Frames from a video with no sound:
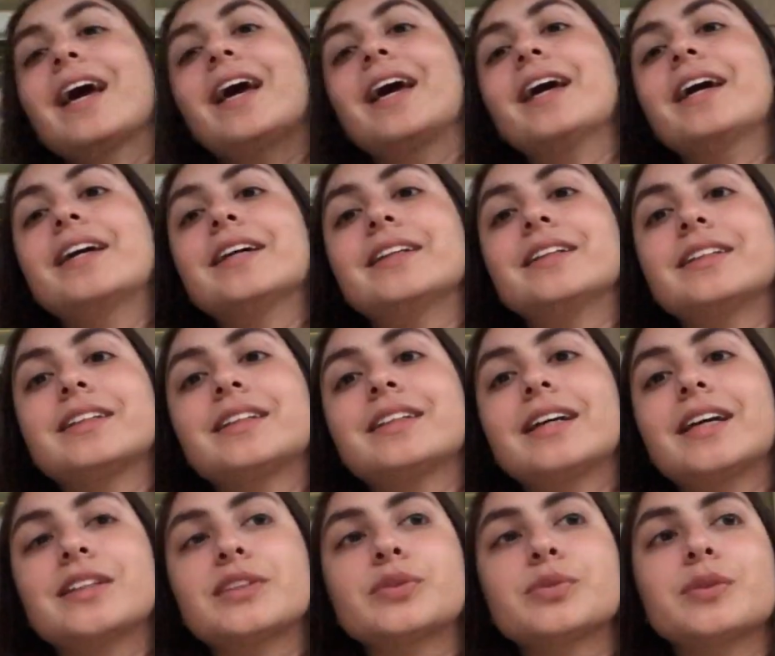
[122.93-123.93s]
and
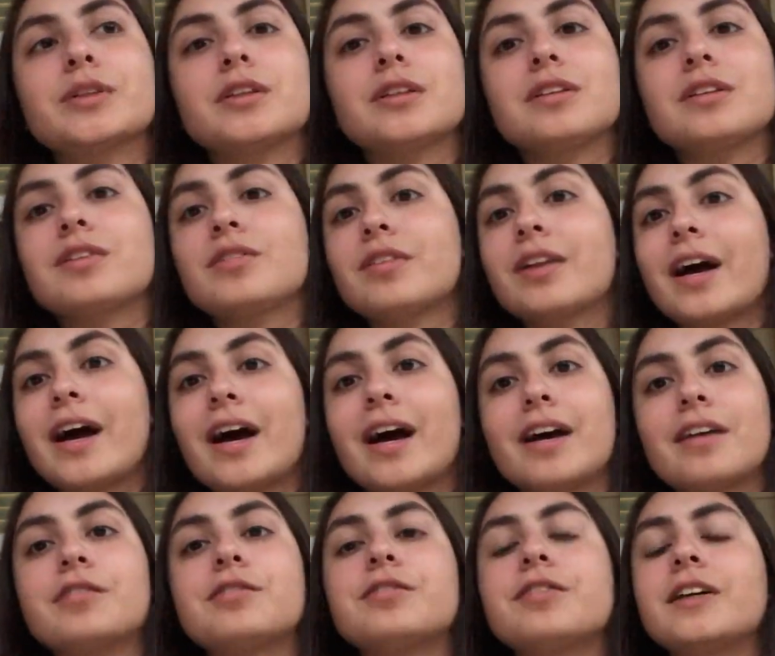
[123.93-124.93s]
that's when you
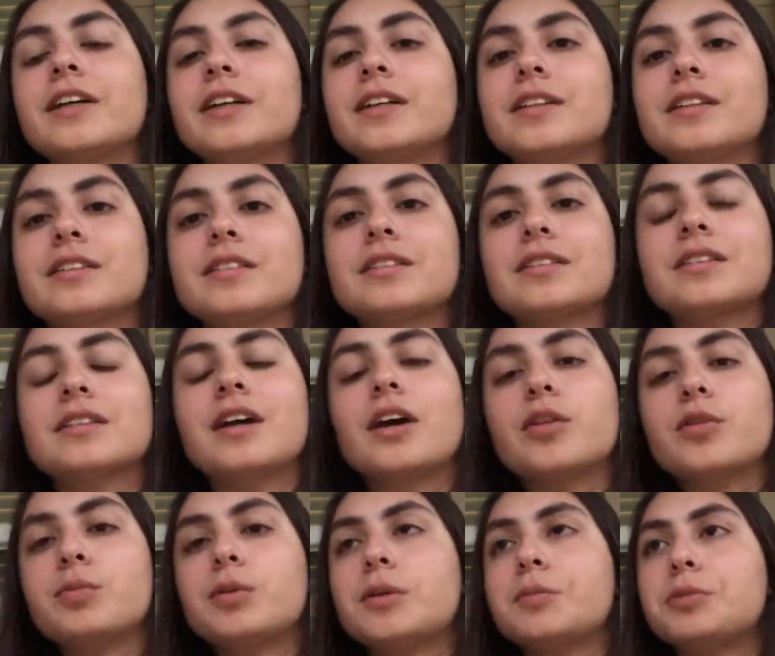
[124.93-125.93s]
laugh and
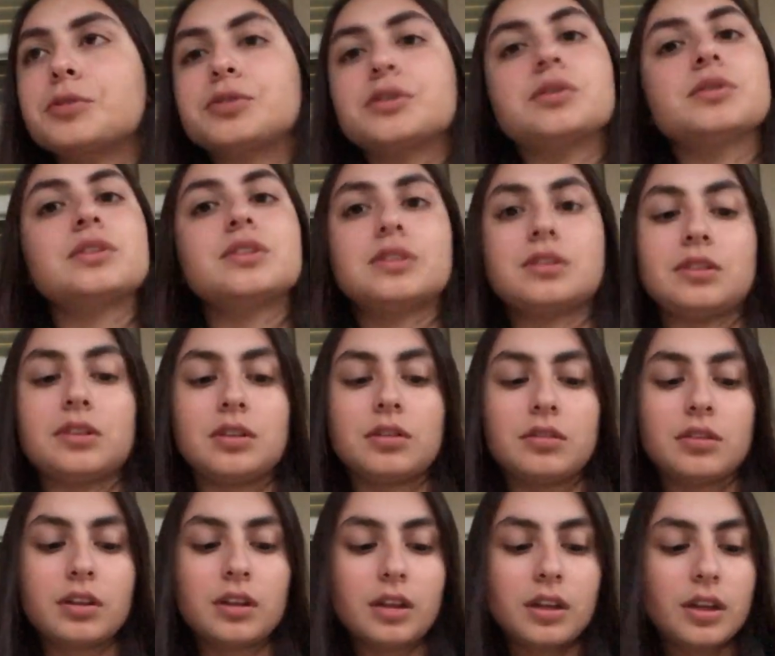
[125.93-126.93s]
other people do it to you.
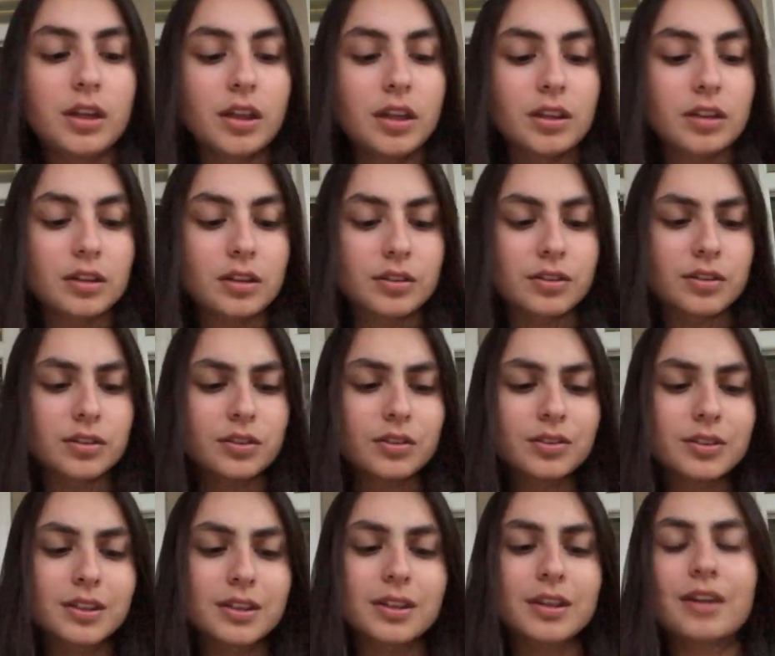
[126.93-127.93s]
The
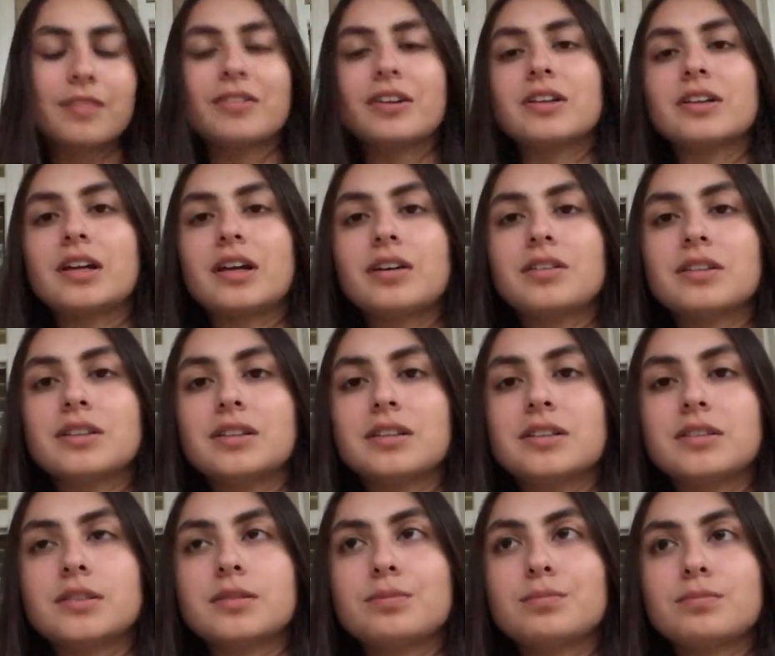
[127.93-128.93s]
third thing I found out
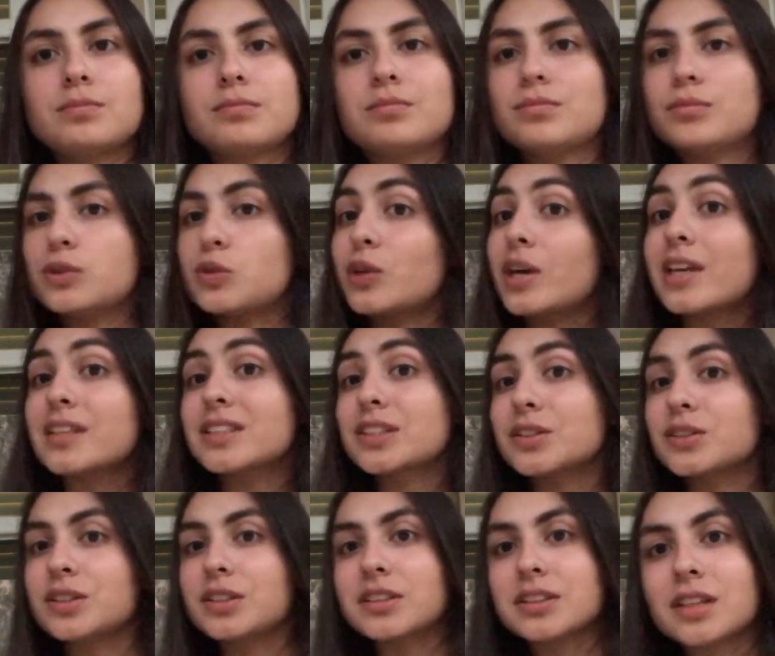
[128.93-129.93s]
is you can't
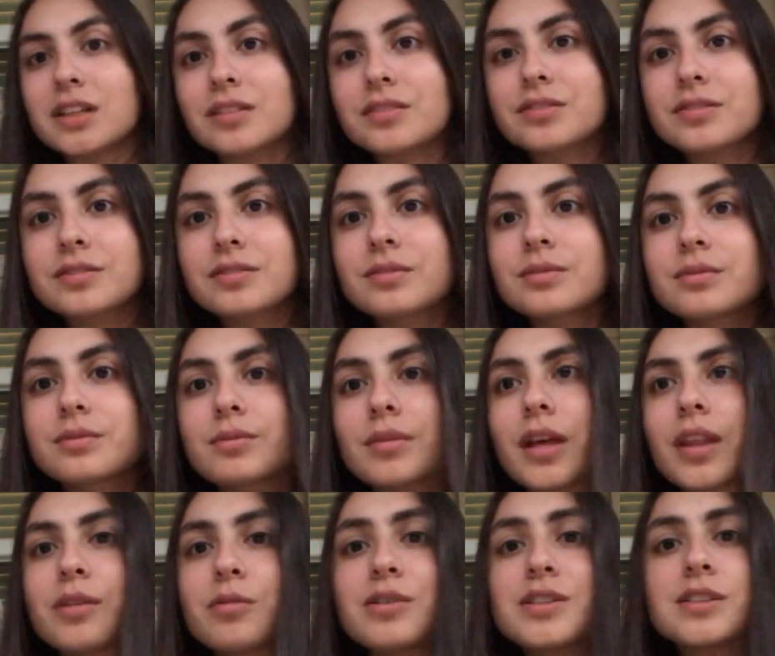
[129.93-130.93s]
tickle yourself.
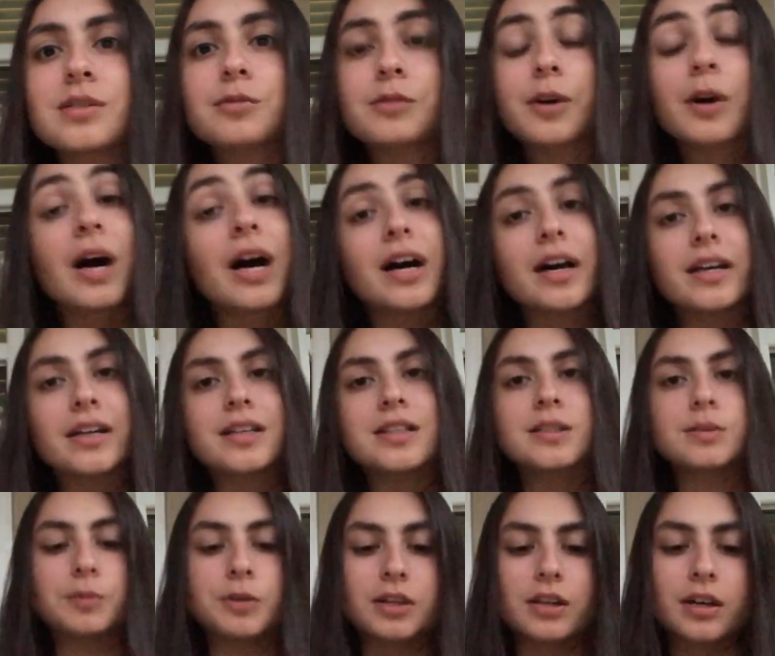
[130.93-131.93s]
And the reason why
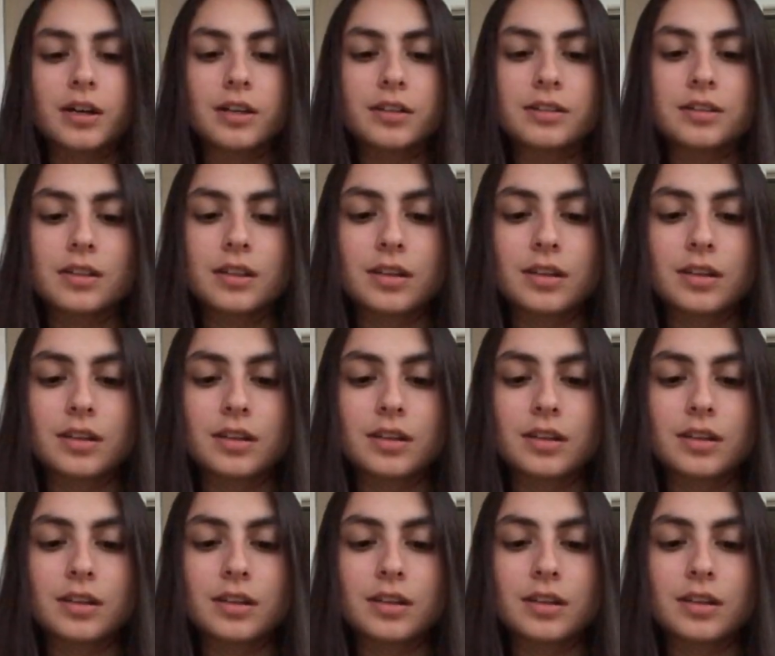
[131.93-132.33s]
is because